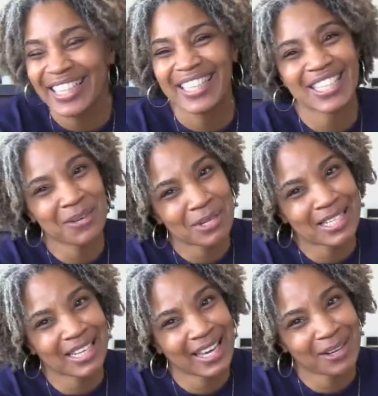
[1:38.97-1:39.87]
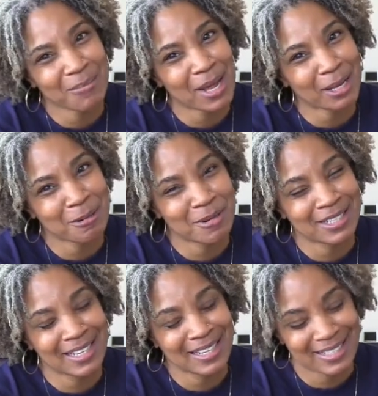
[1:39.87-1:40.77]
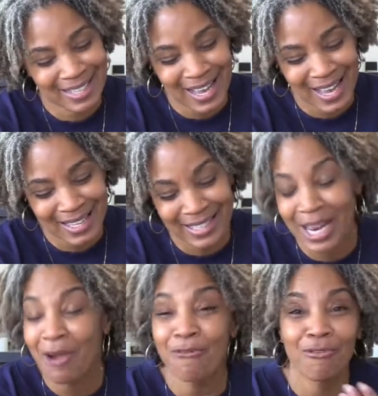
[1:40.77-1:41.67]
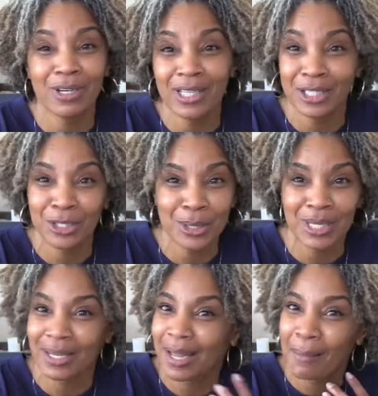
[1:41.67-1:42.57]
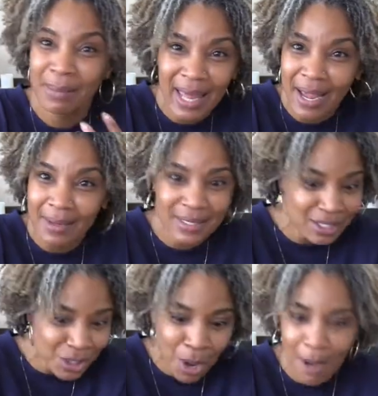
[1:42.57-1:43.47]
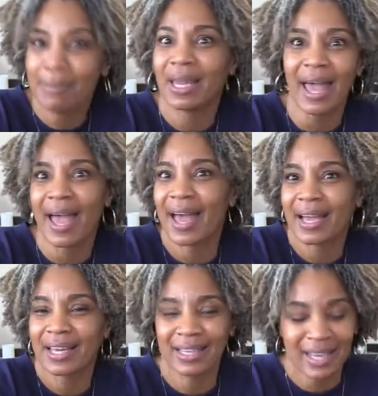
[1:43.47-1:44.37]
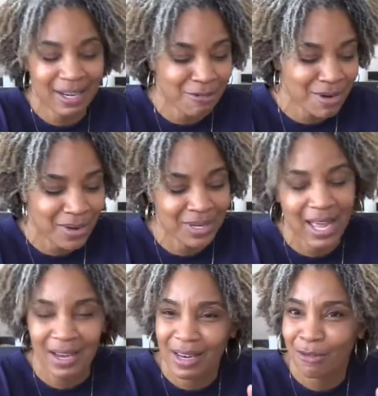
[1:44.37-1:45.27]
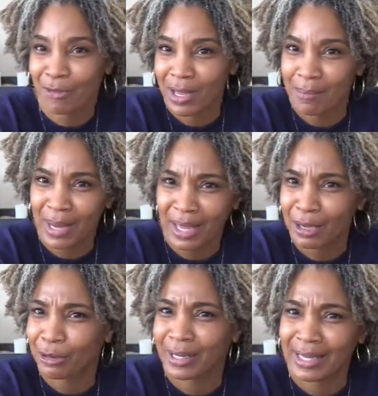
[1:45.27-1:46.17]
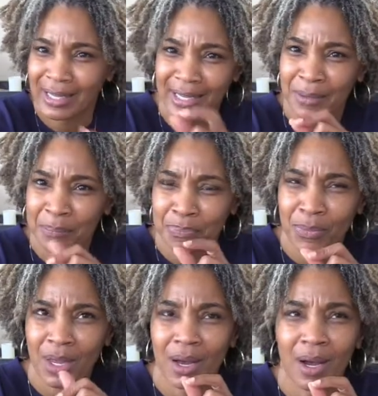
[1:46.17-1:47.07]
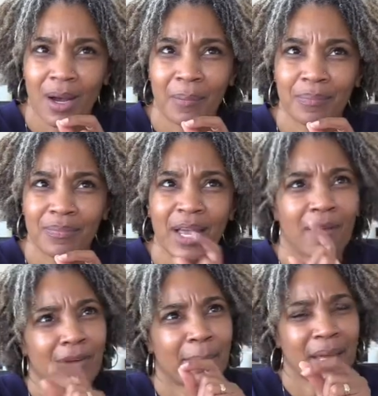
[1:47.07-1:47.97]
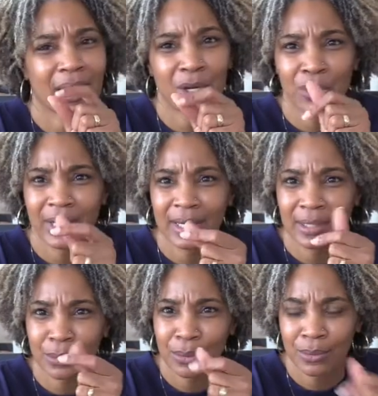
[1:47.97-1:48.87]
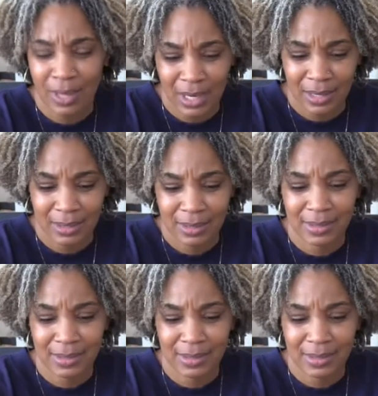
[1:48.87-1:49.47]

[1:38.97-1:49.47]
she was clowning my little Adidas, guys. And they're really cute. They're like a black, they're just all black. And I don't know, they have like the red, black, and green. Red, black, and green little, tie